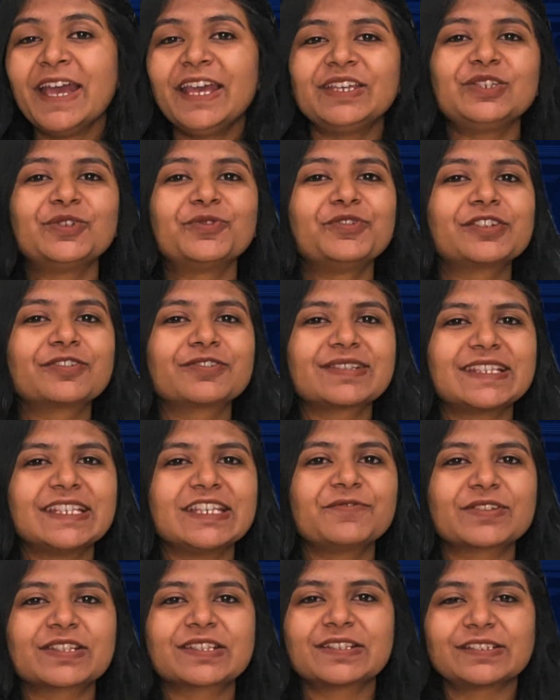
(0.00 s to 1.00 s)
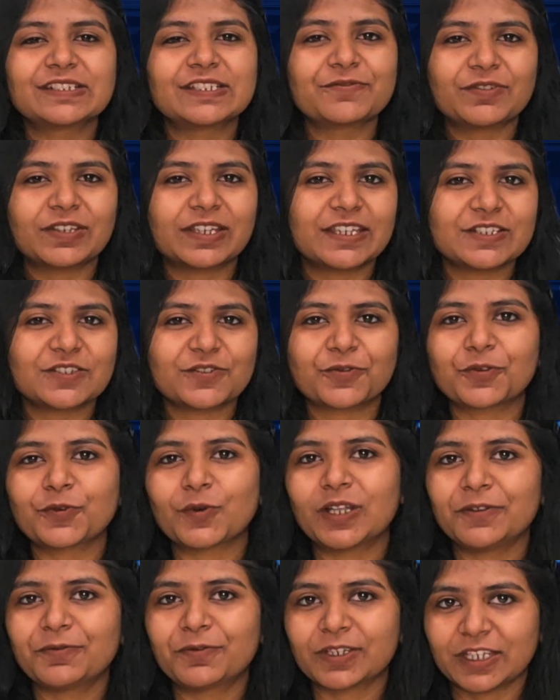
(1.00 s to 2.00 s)
You will receive a certificate of
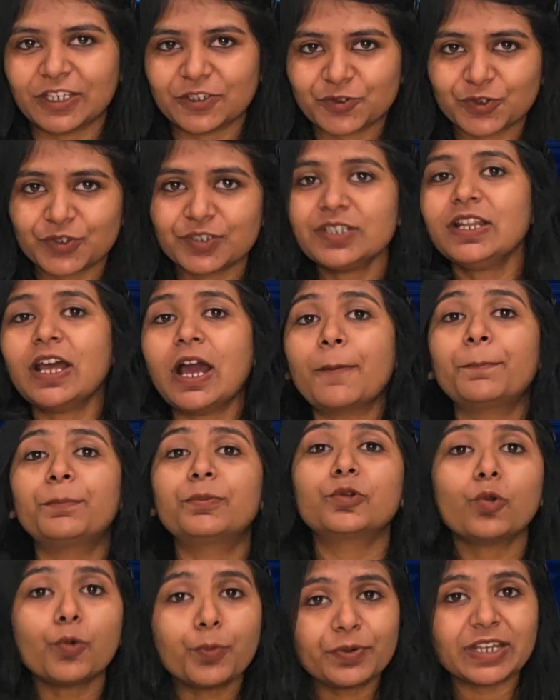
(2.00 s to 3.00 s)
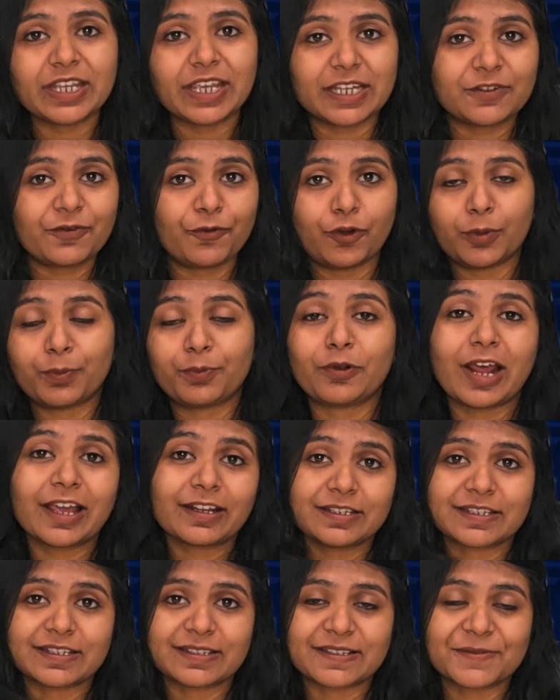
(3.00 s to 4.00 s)
qualification appropriate for
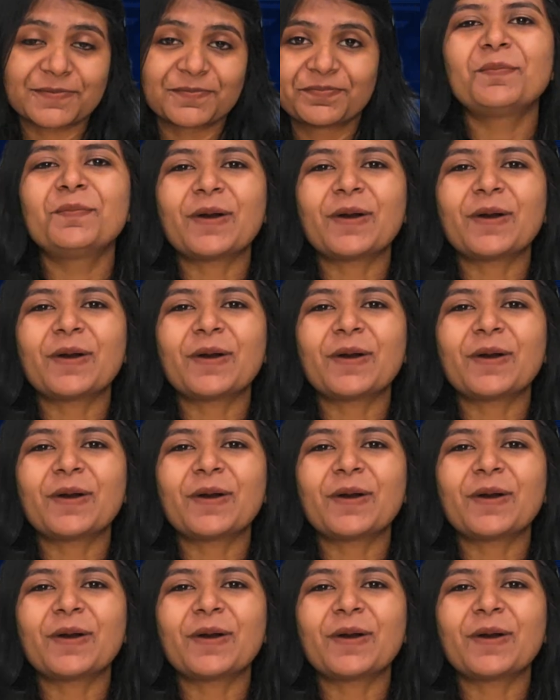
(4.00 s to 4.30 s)
practice.